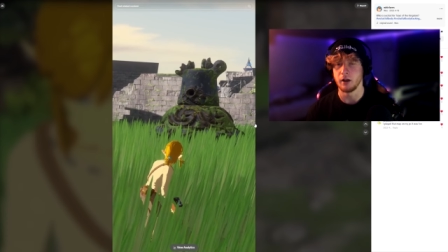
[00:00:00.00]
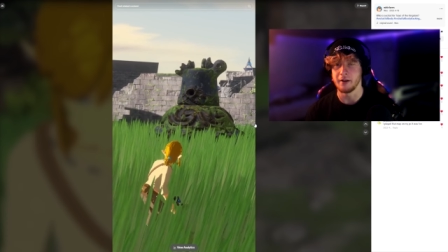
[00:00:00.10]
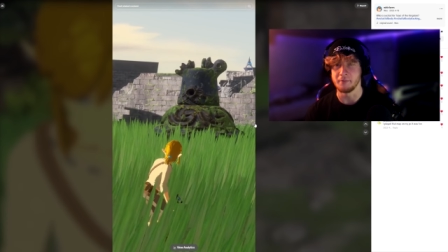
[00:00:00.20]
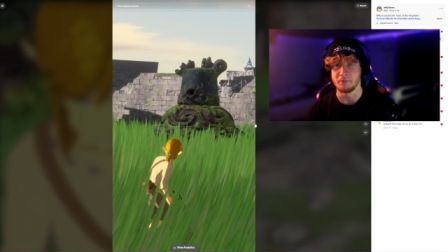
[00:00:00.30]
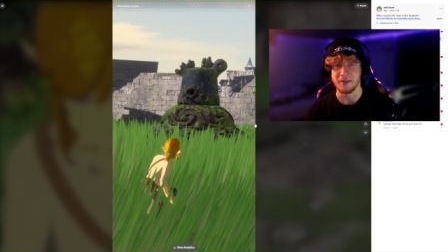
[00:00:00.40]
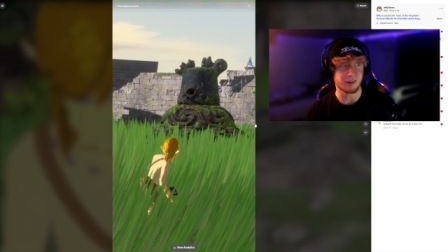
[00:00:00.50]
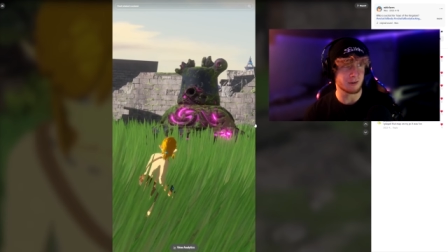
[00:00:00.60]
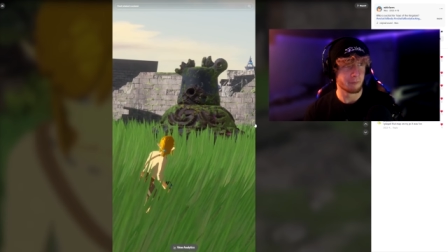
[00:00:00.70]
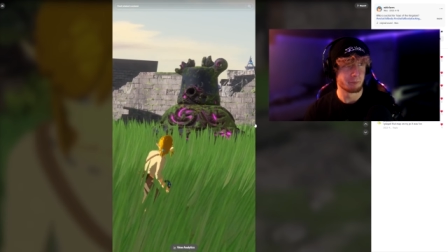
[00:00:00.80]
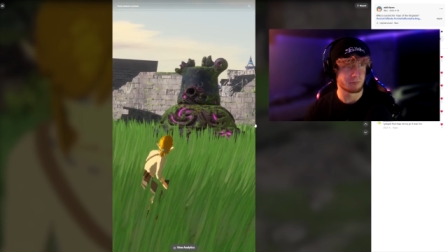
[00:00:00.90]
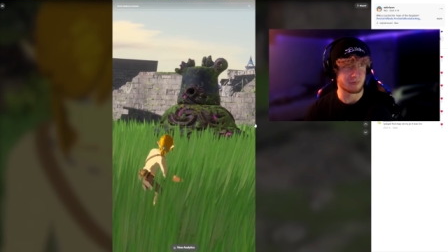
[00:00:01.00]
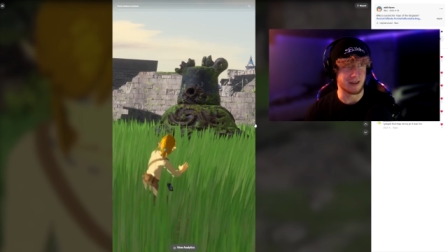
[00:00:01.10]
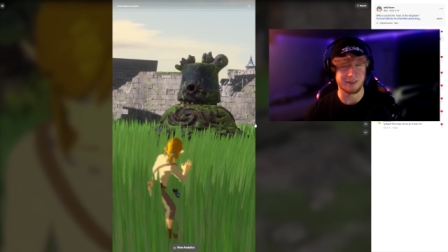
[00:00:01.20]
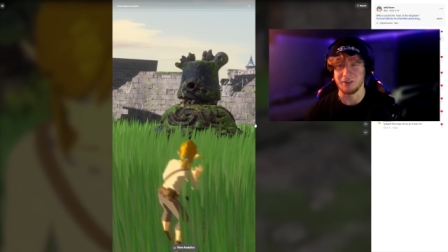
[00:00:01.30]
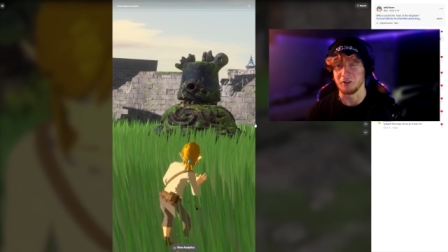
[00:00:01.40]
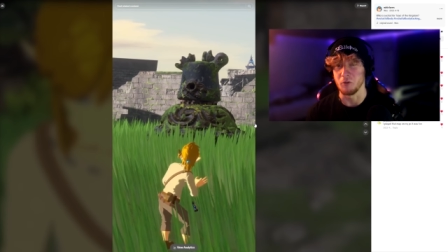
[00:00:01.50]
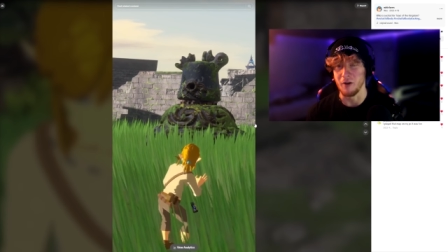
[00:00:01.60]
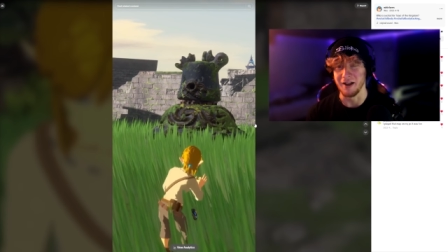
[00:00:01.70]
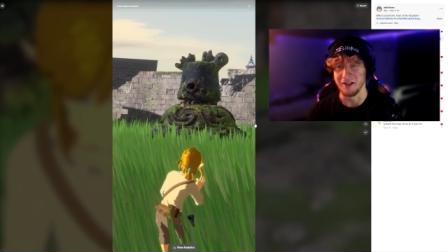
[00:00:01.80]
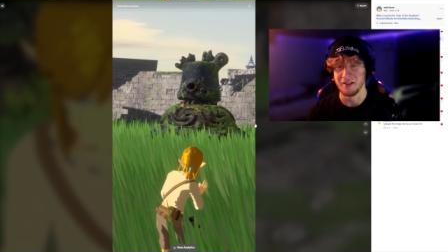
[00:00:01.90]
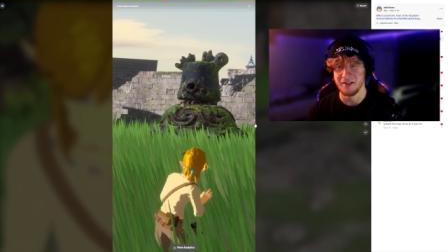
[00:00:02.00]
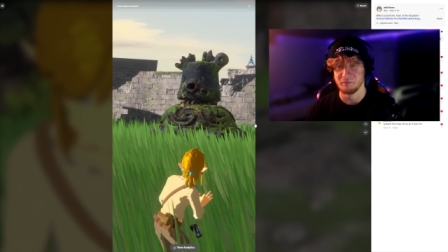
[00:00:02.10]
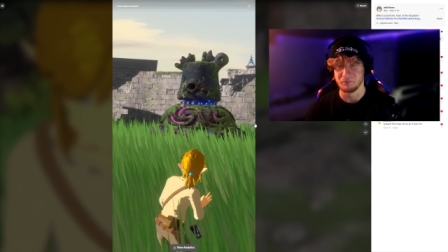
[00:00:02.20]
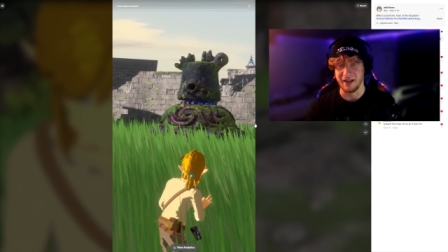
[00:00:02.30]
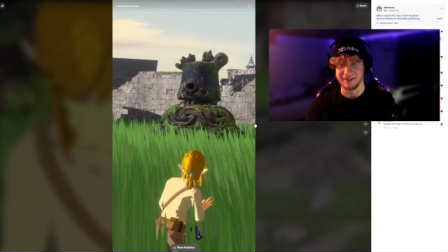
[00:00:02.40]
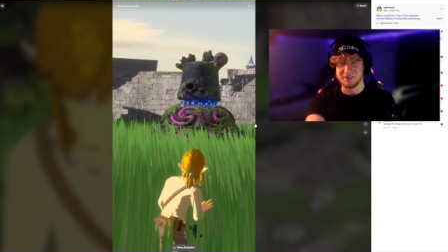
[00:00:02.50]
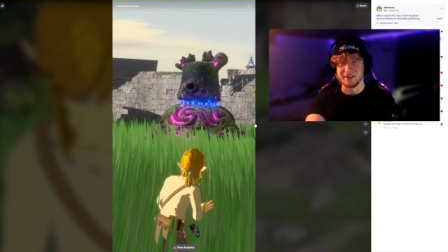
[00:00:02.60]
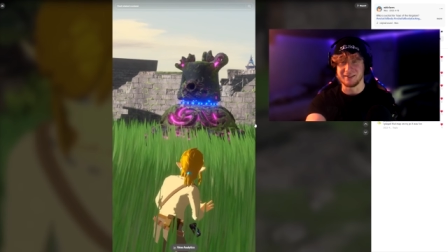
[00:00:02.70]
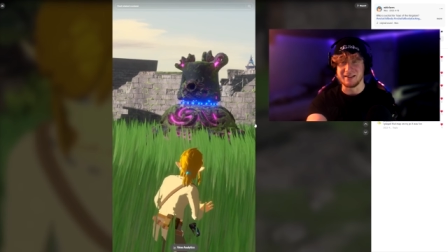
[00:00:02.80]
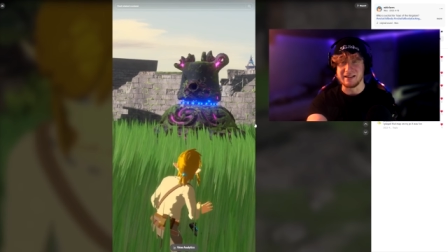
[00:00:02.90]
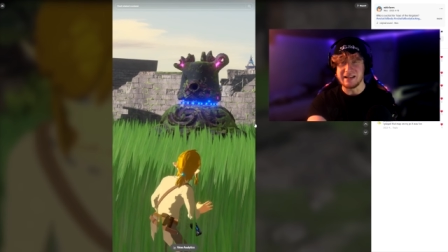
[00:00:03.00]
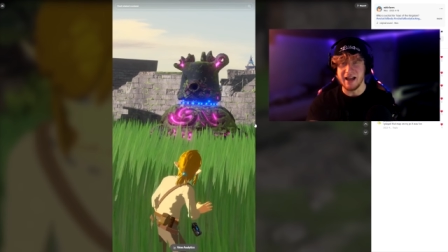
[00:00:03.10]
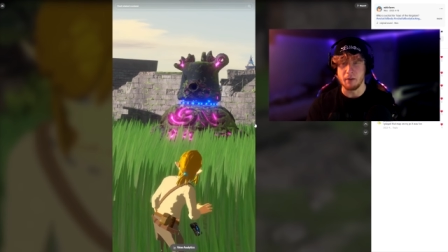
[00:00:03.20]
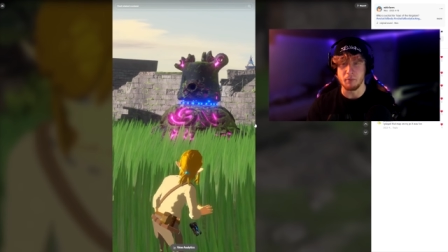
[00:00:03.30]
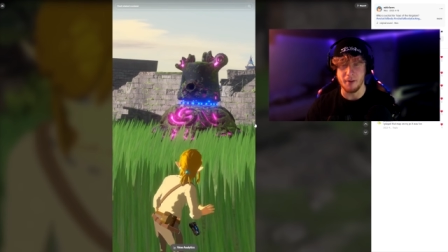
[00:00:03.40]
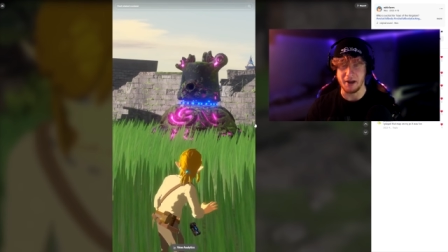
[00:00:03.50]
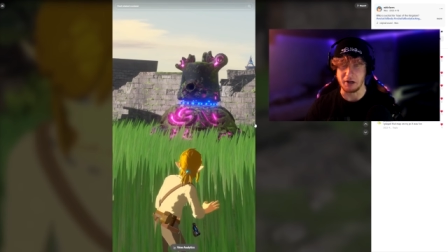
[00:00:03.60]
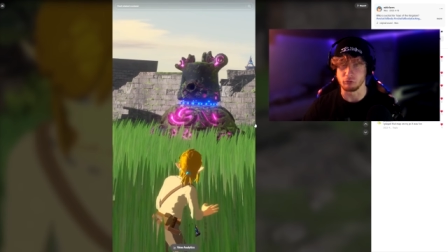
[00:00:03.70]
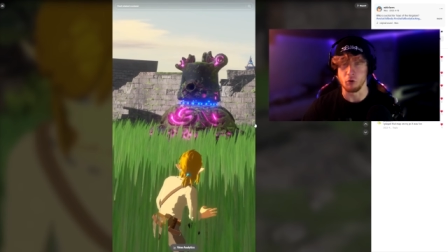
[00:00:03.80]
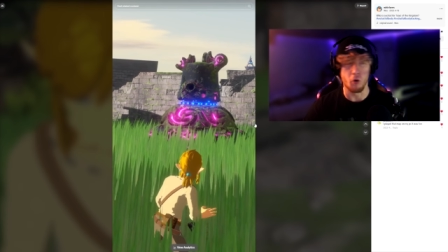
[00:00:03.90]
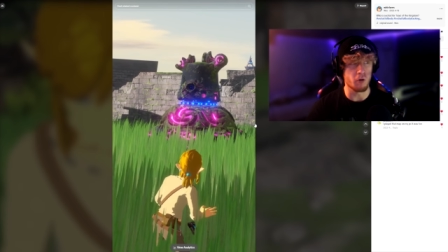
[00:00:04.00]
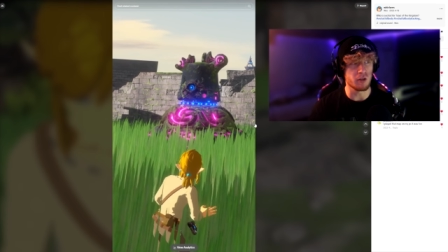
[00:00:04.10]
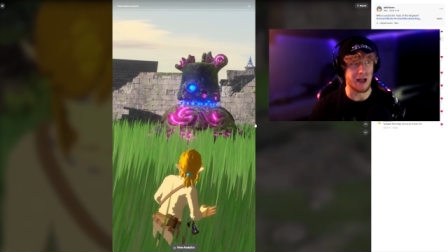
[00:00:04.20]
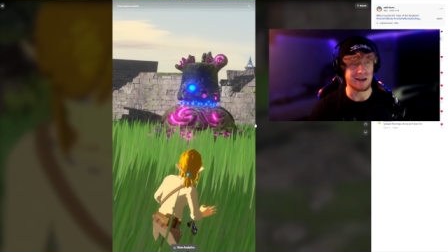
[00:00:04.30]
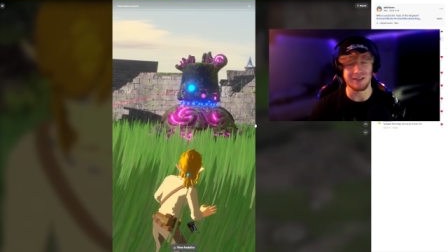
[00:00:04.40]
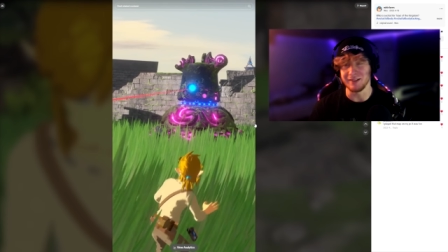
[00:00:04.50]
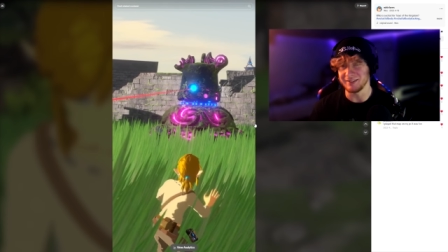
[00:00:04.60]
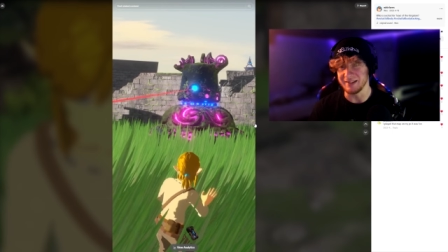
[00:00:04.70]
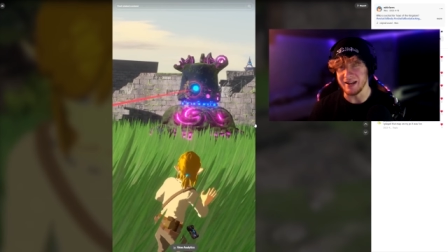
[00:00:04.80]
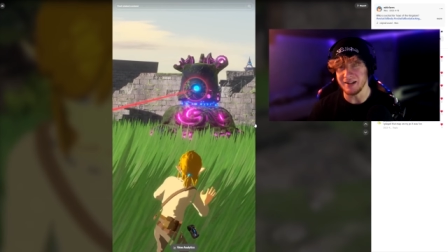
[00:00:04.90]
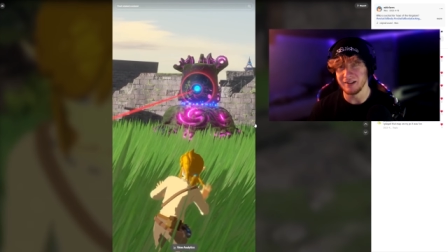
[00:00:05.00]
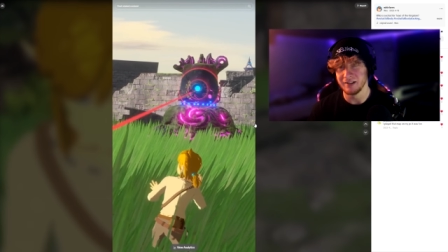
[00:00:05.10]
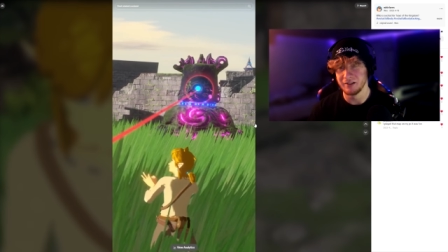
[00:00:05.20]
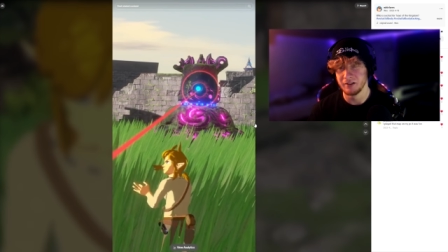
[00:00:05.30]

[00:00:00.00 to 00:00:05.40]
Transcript: Uh, this this took a while. As you can see, I'm about to roll out of this scene.